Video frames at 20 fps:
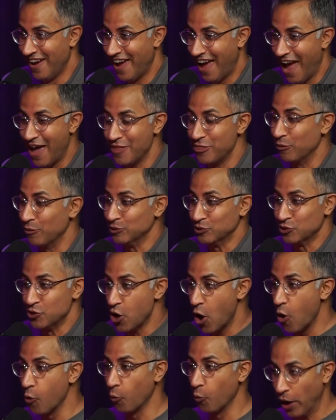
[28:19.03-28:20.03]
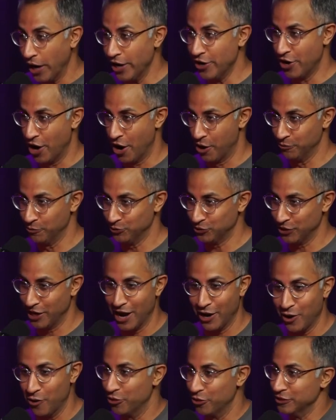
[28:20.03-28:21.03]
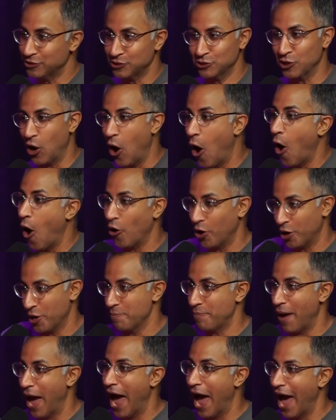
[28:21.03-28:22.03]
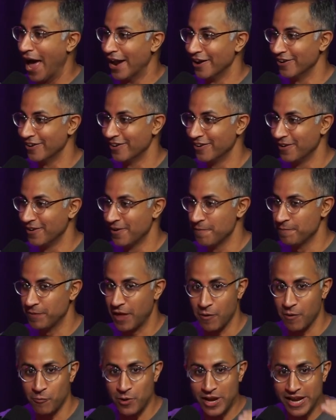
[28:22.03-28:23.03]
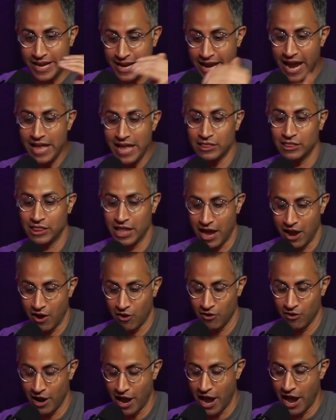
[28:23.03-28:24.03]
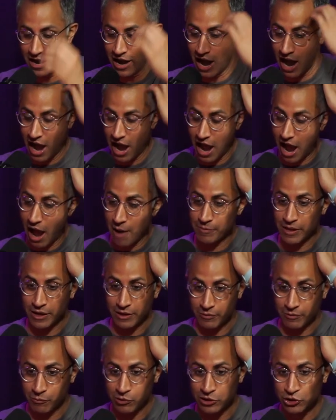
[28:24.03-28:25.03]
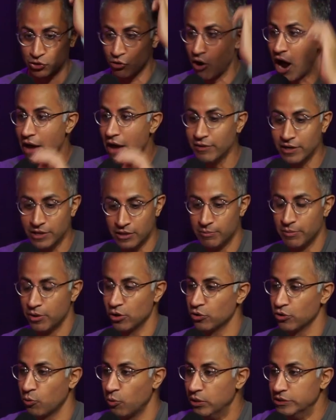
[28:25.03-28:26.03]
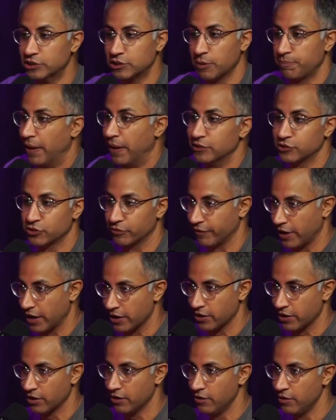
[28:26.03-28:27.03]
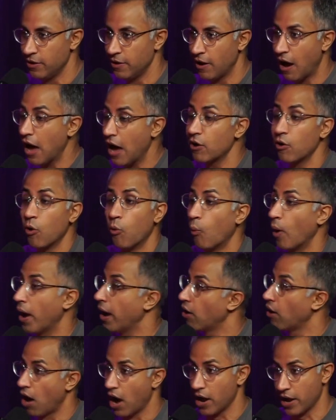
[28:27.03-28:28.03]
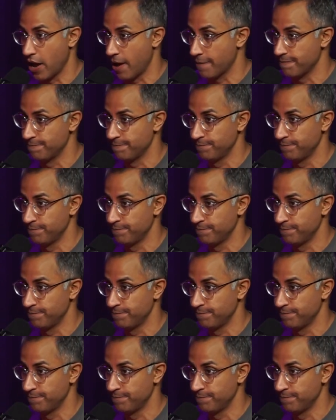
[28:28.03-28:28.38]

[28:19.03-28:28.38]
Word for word: and there was no windows, and I go, this is already bad. And we get there, and I, I'm like, we're driving in the middle of the woods to Pennsylvania. I don't know where I am